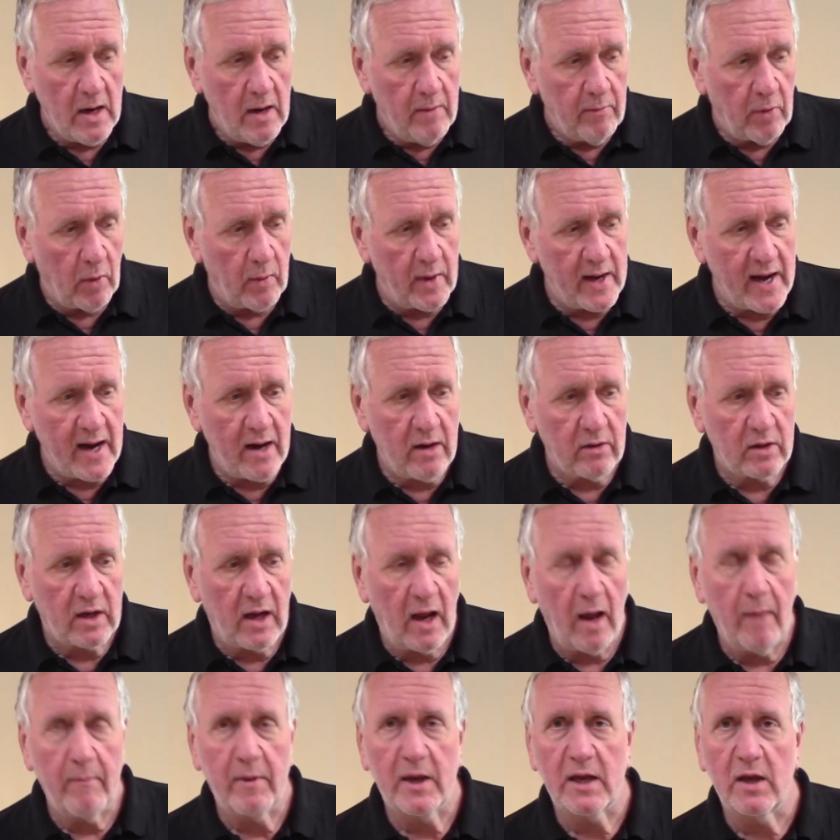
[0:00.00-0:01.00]
But we're now
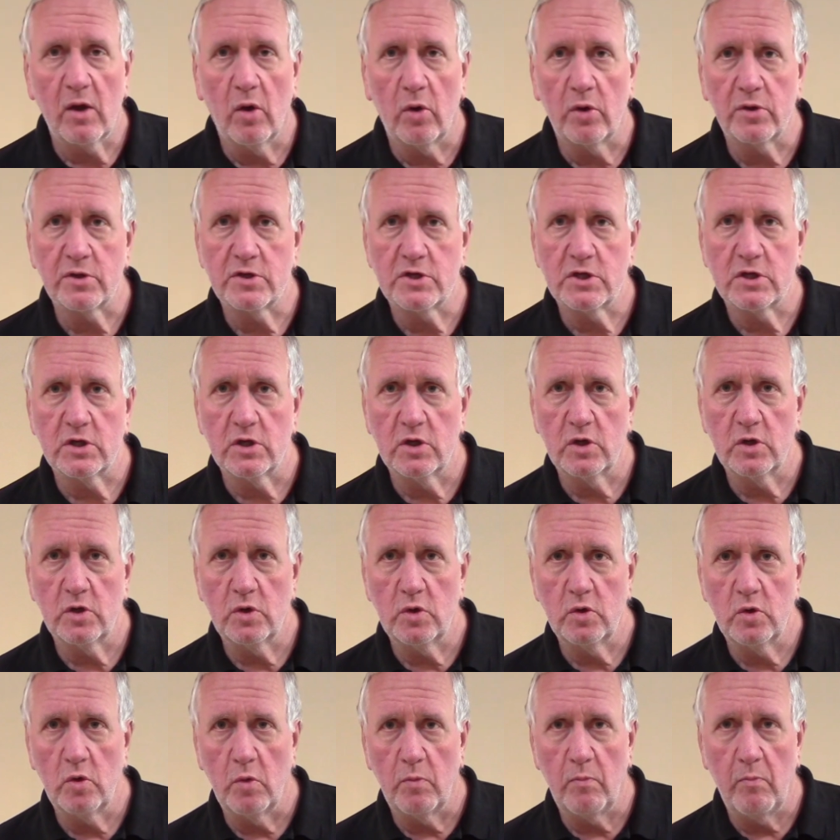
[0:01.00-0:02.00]
coming on
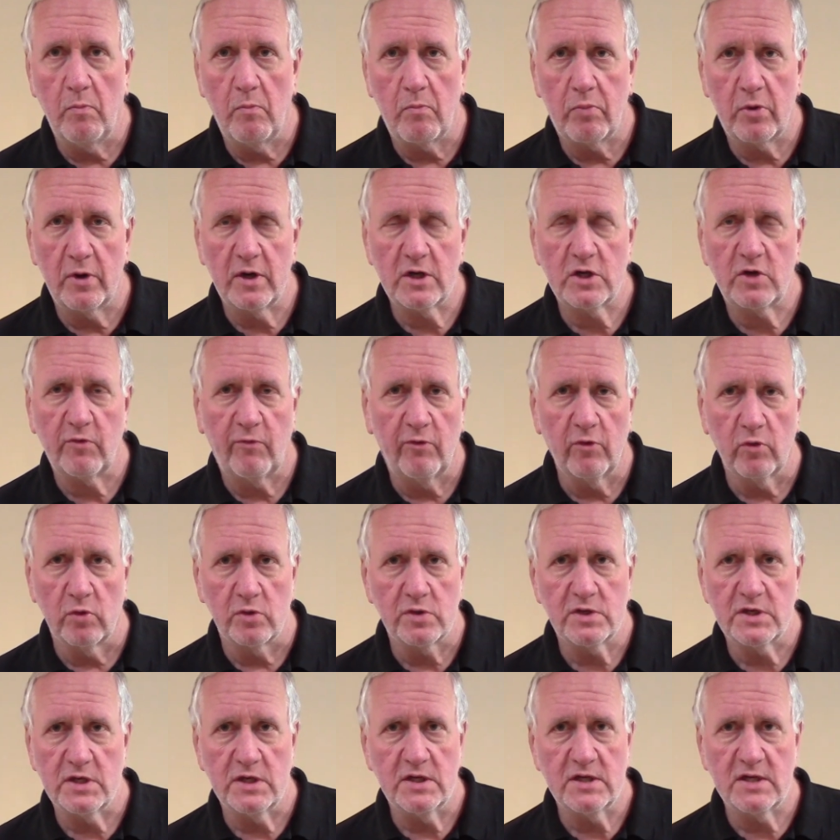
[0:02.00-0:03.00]
to British
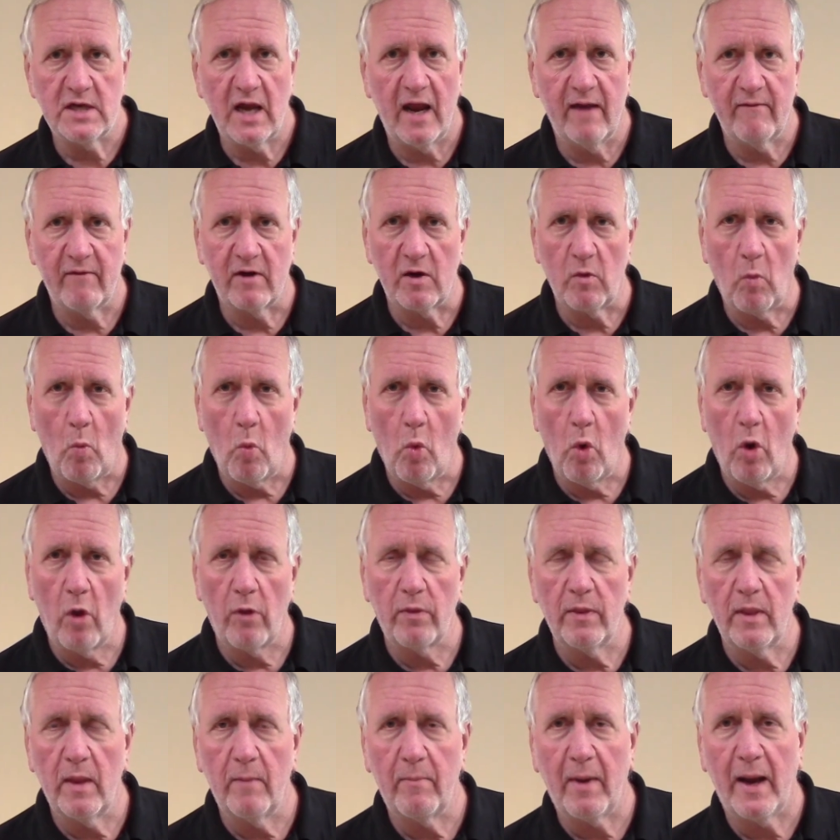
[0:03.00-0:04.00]
forces having
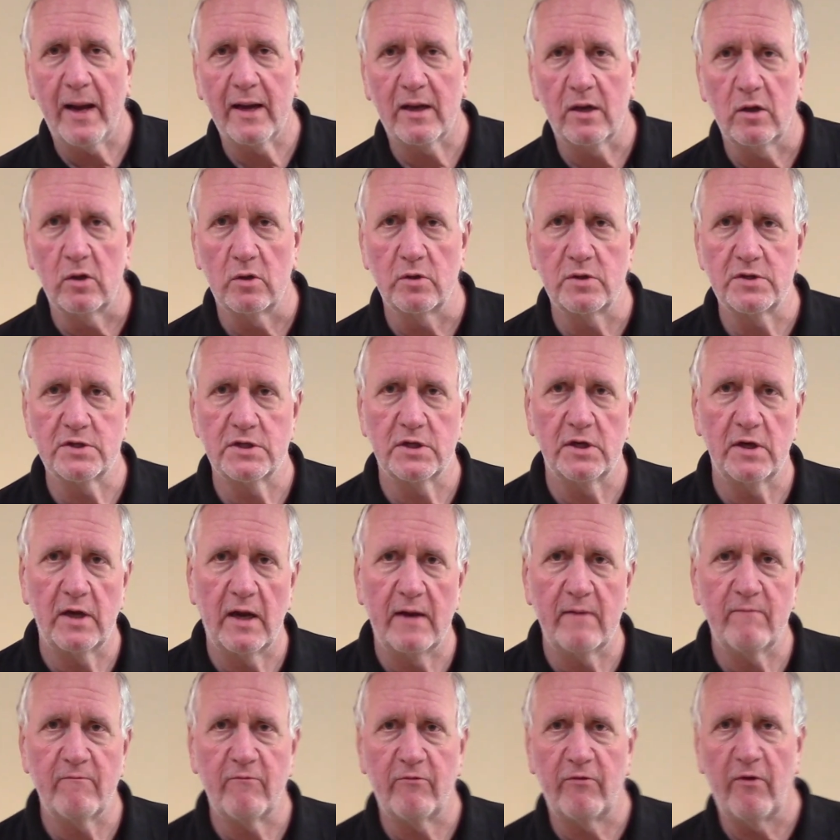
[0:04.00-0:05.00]
won the battles at
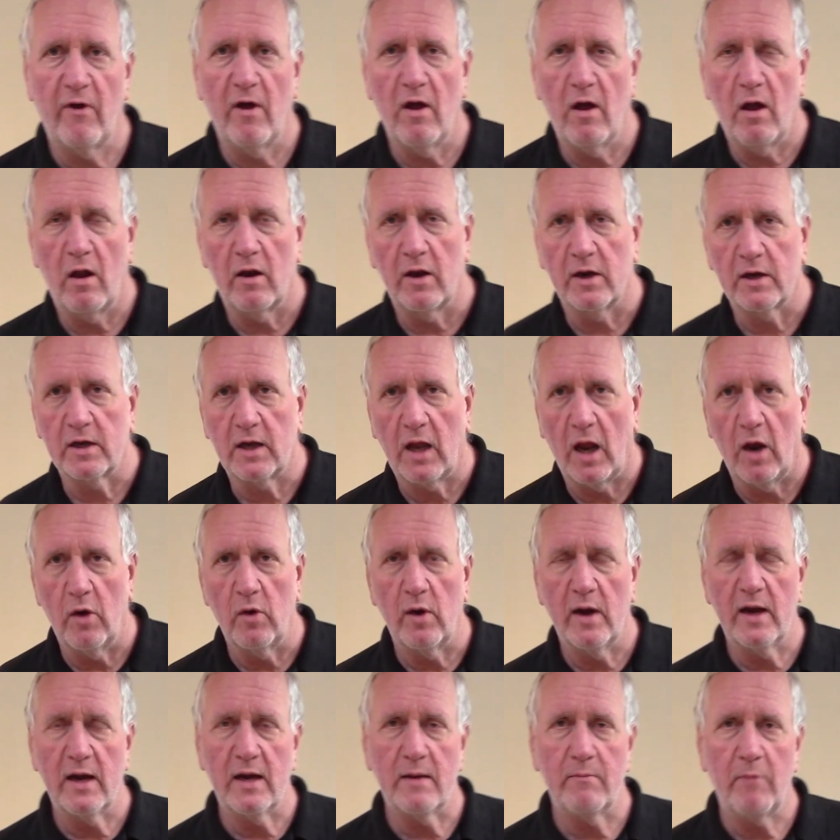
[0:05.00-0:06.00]
Imphal and
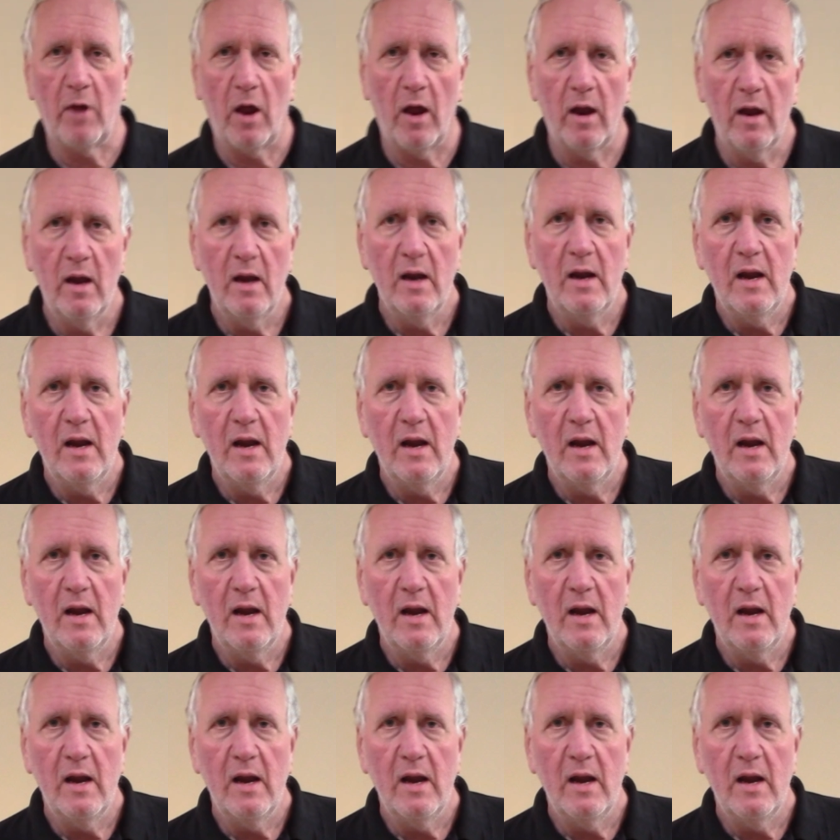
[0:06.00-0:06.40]
Kohima,